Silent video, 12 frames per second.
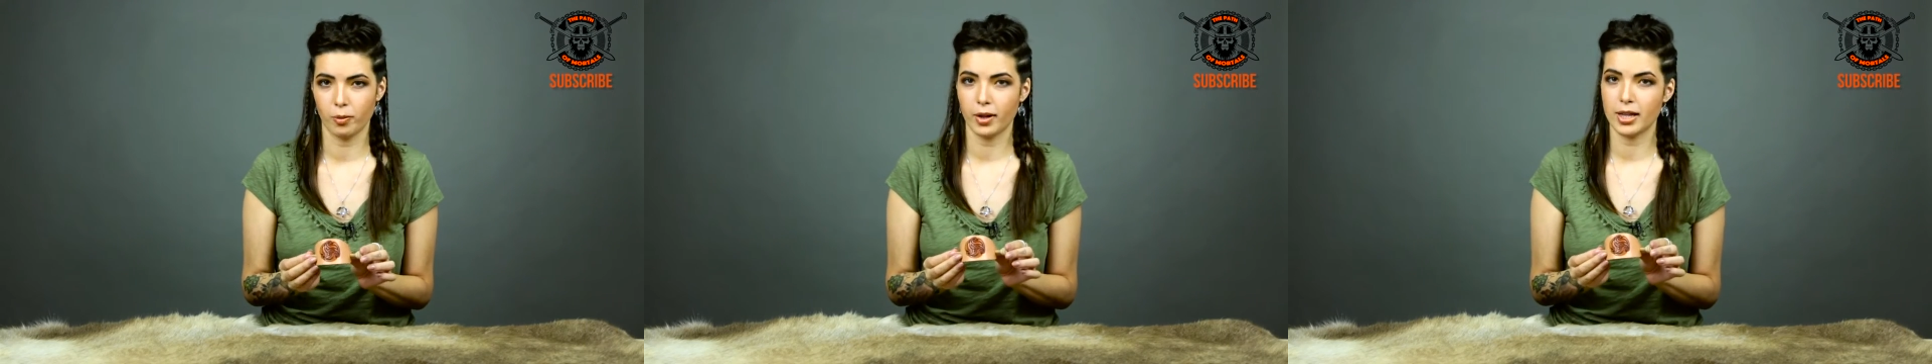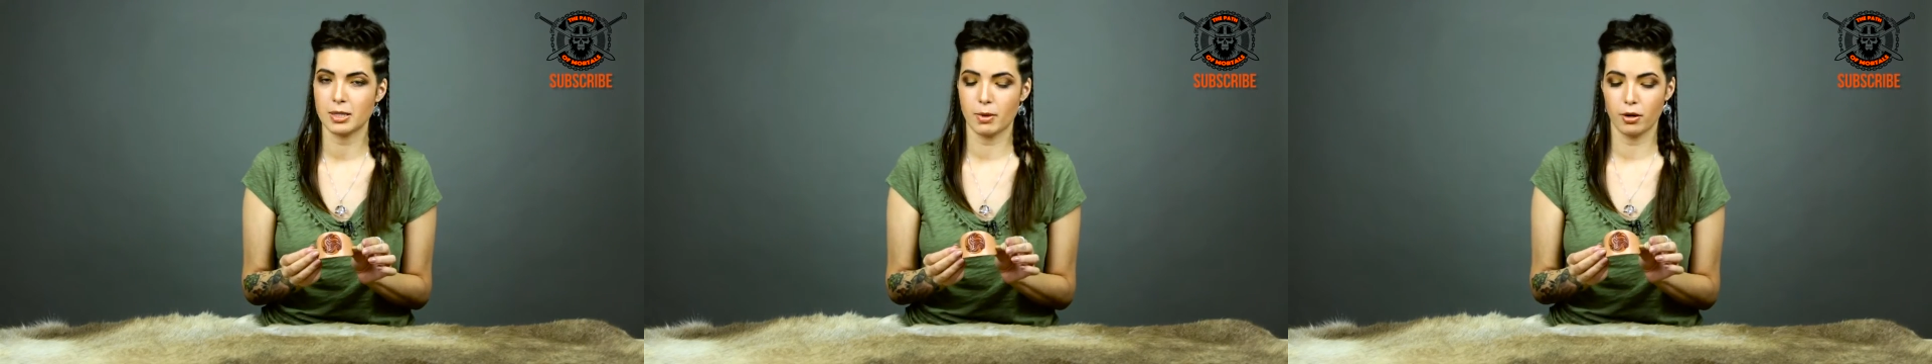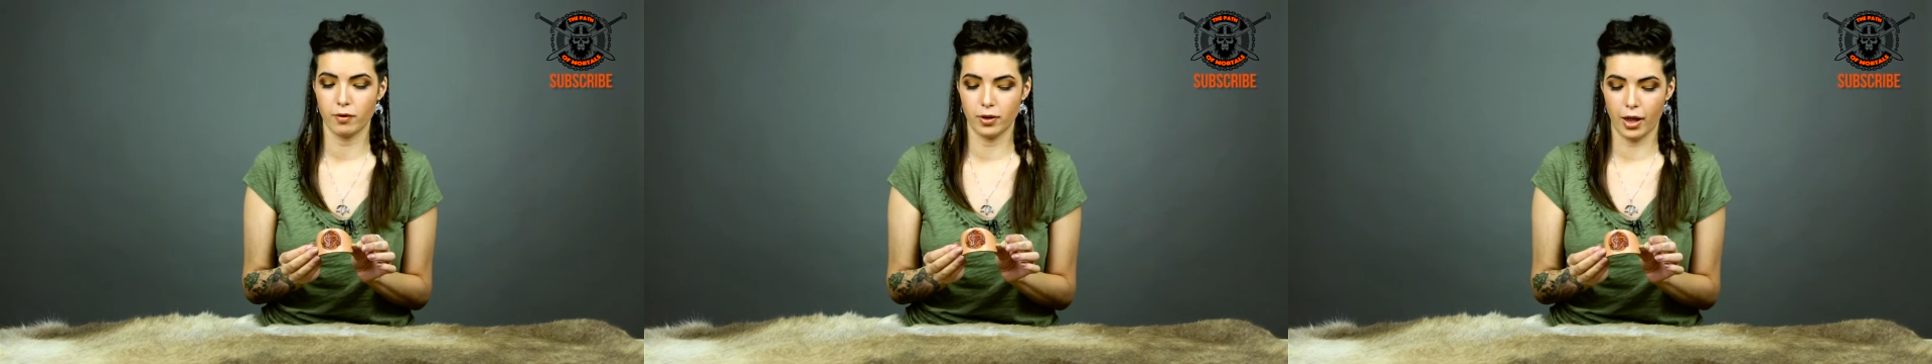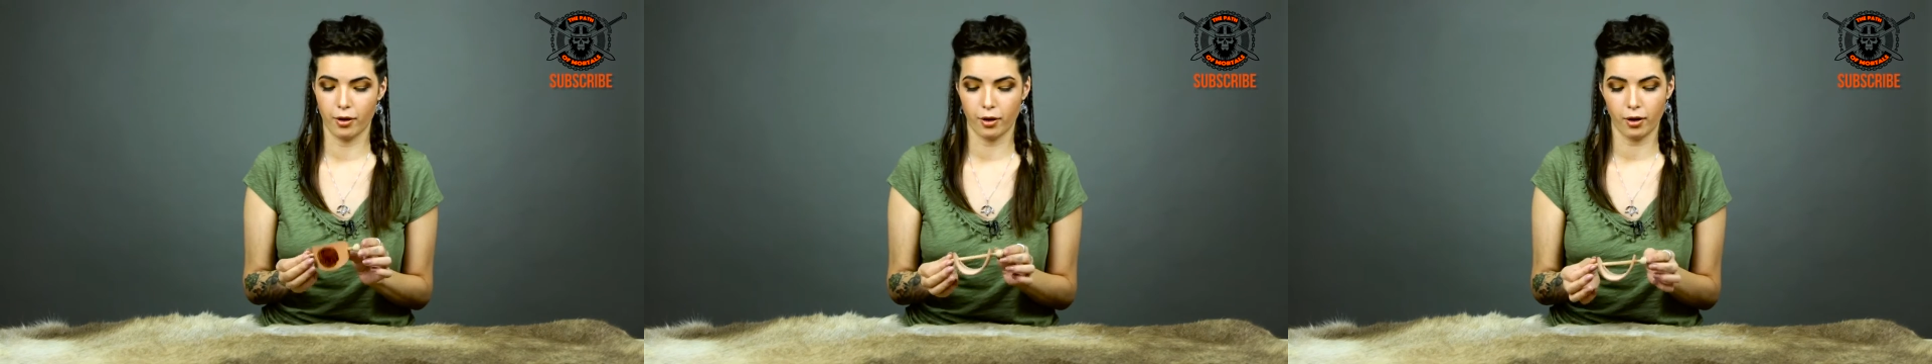It's made of
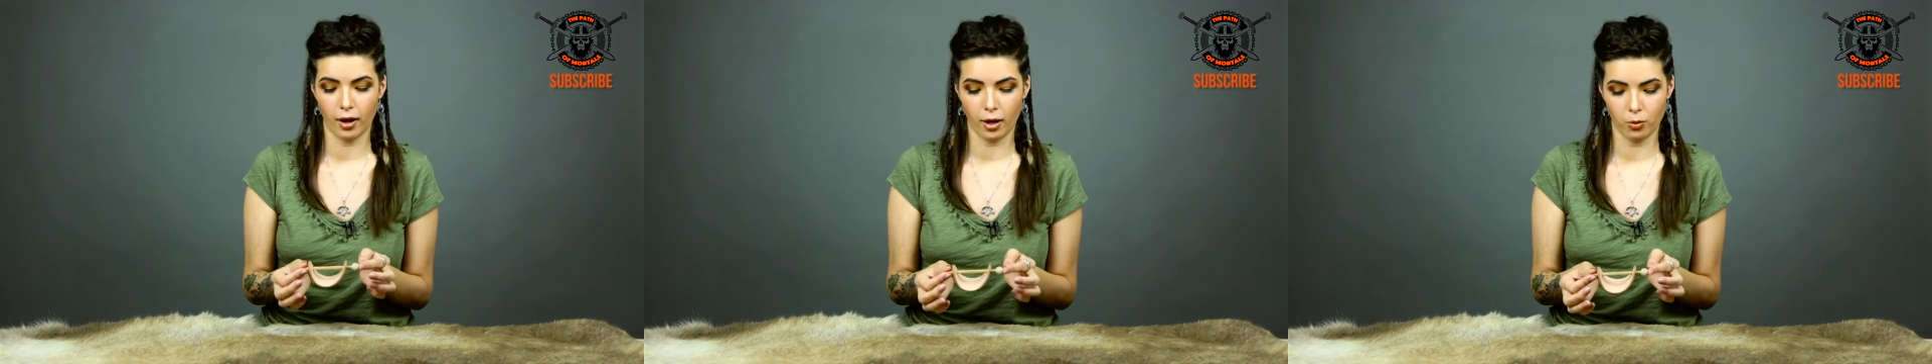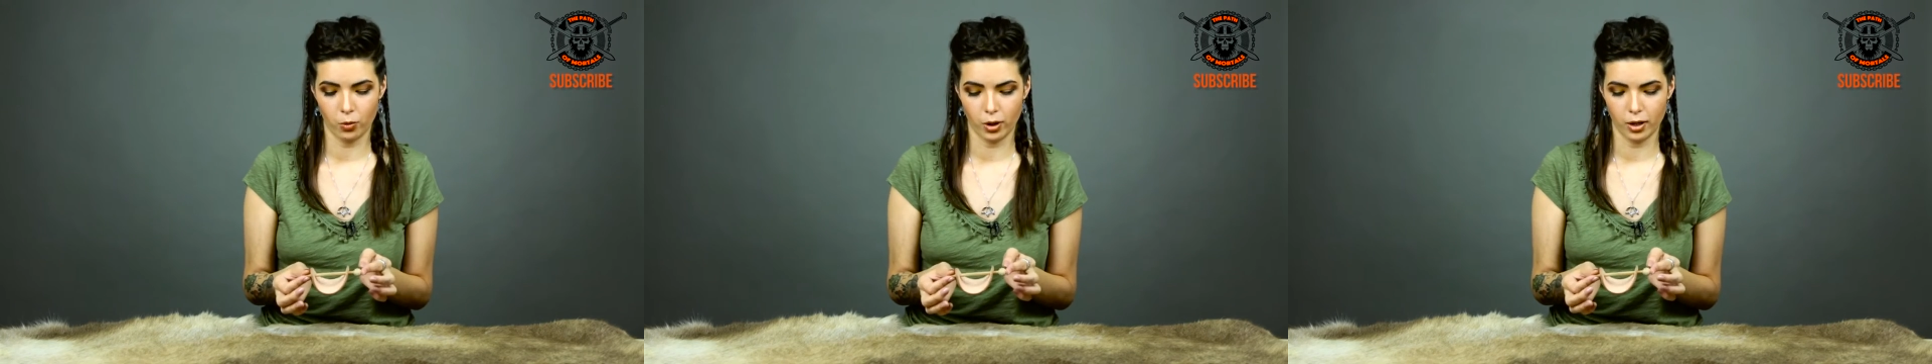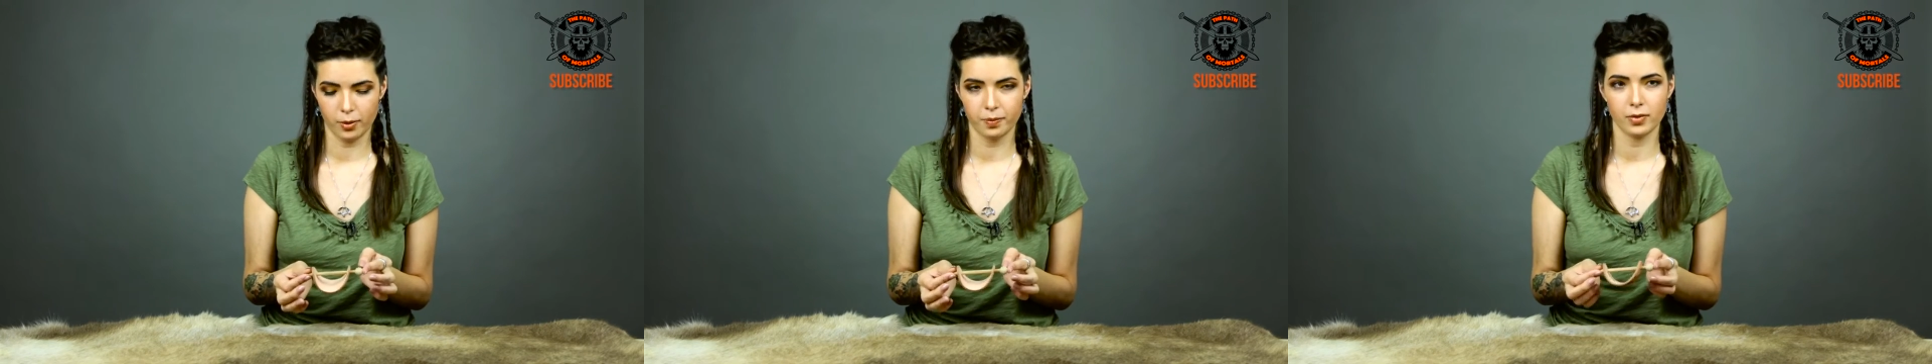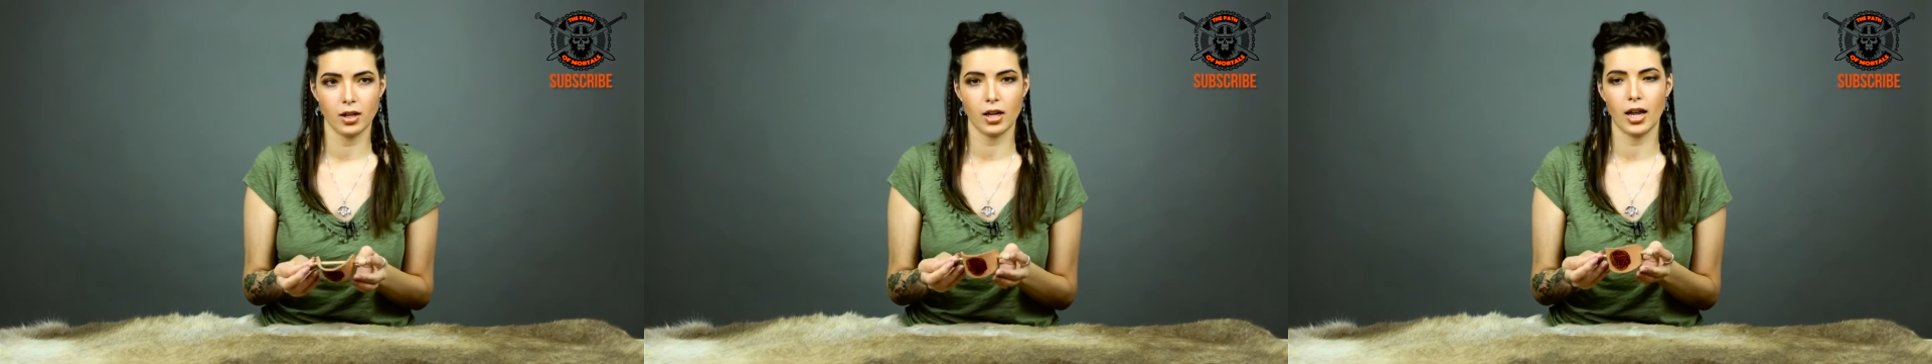leather and wood.
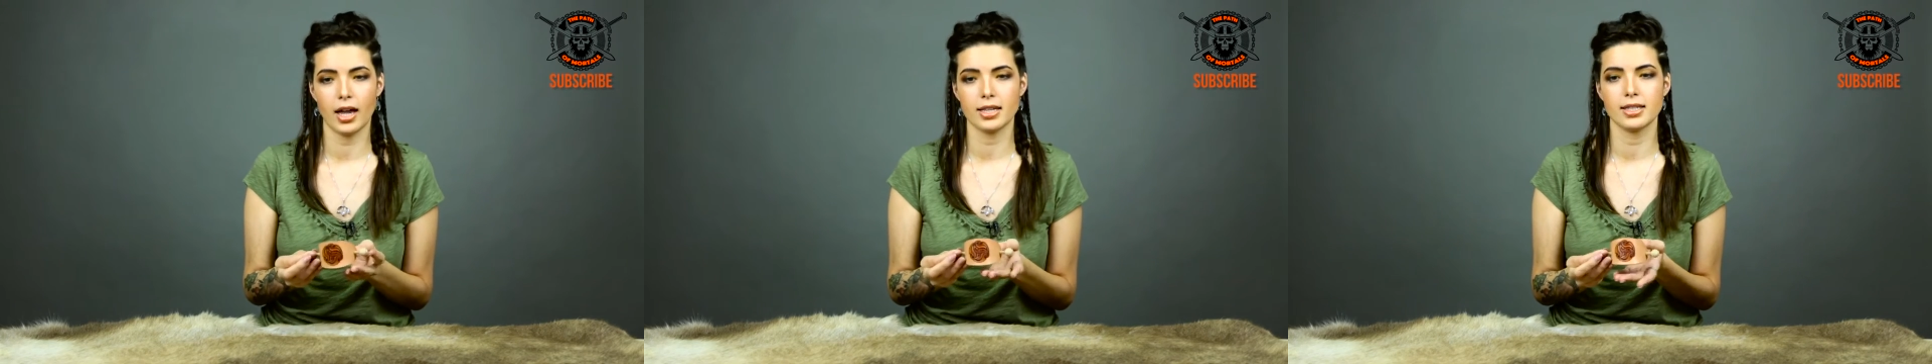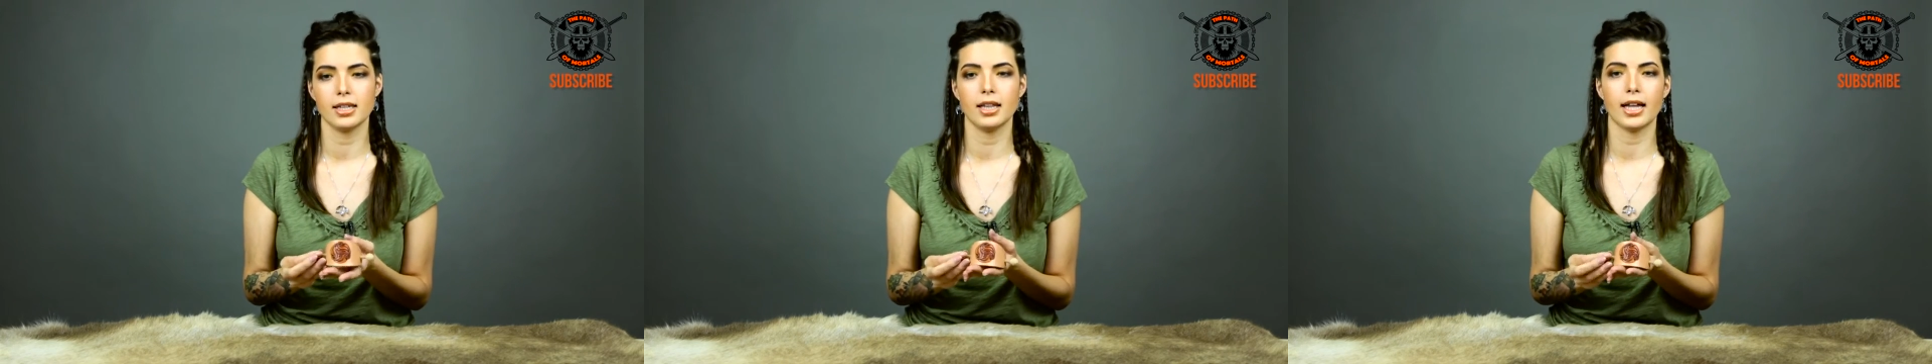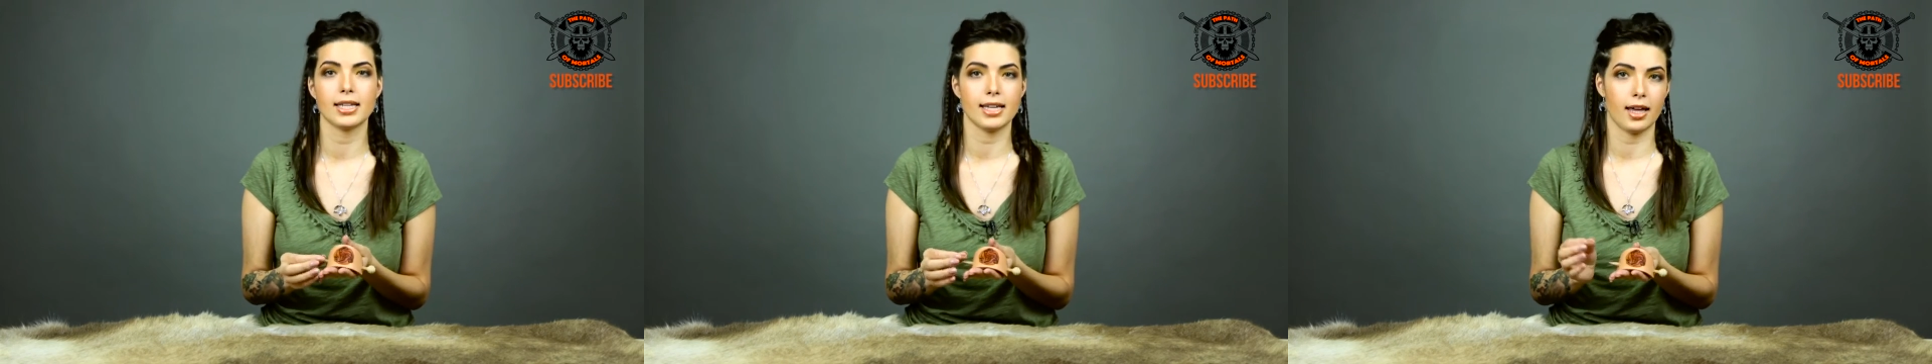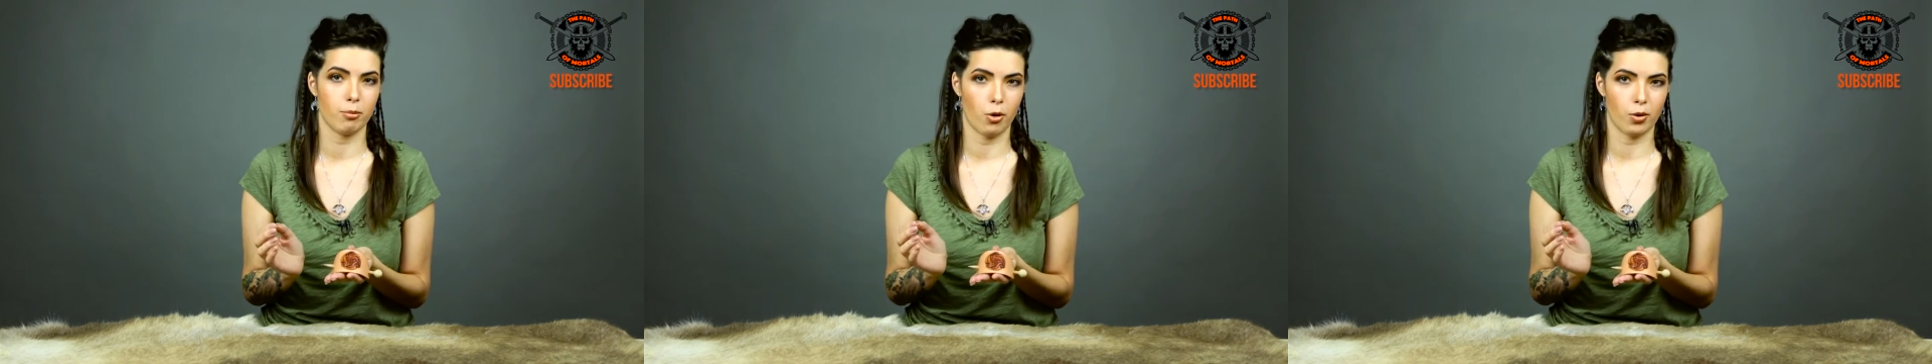It has the La
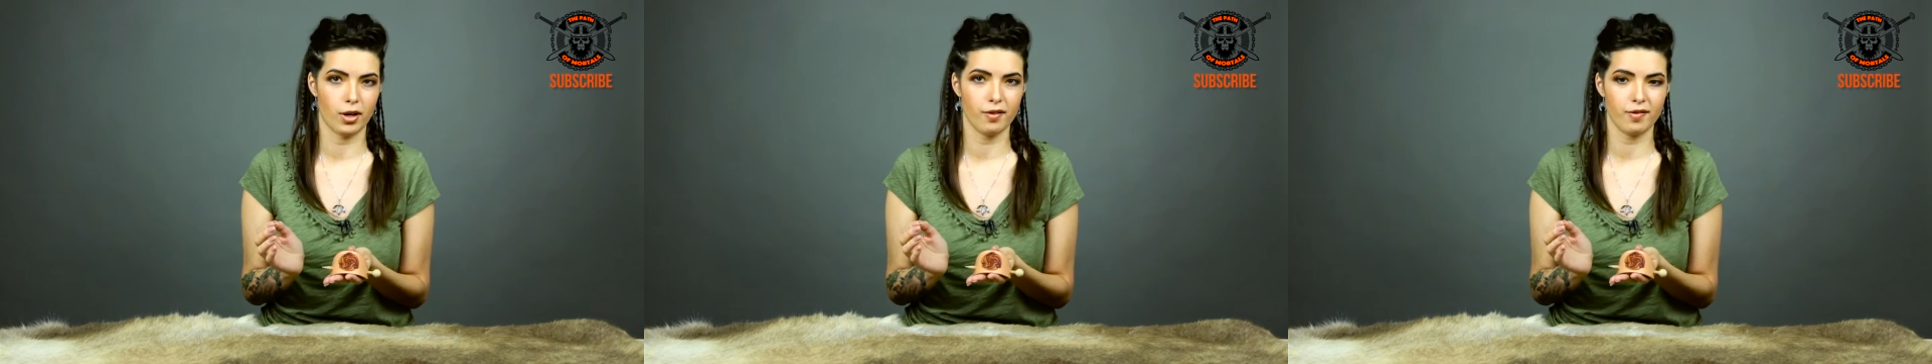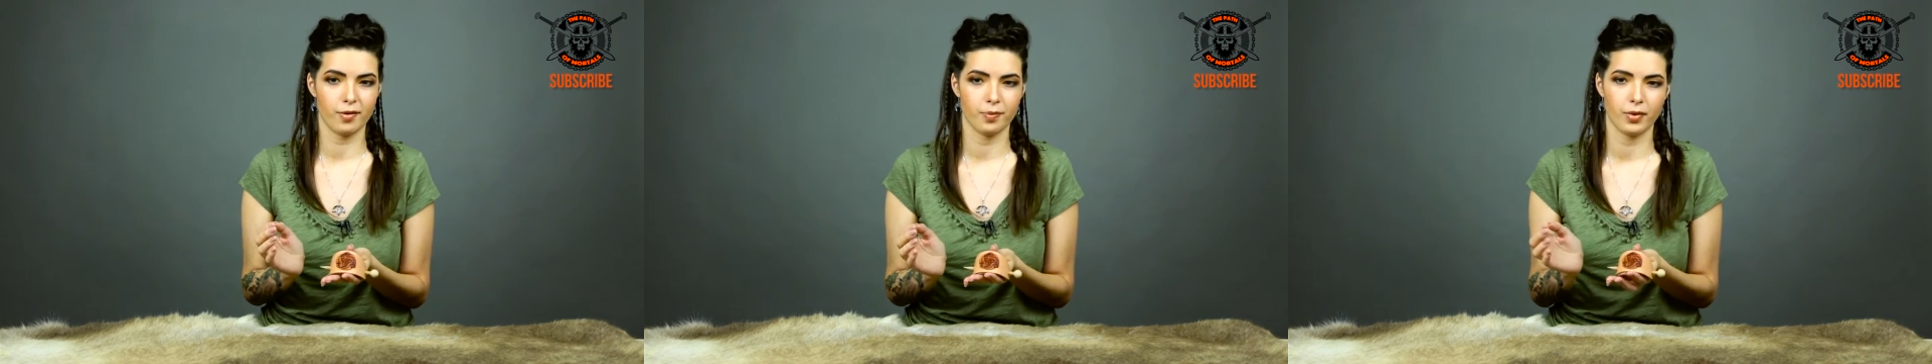Tène motif.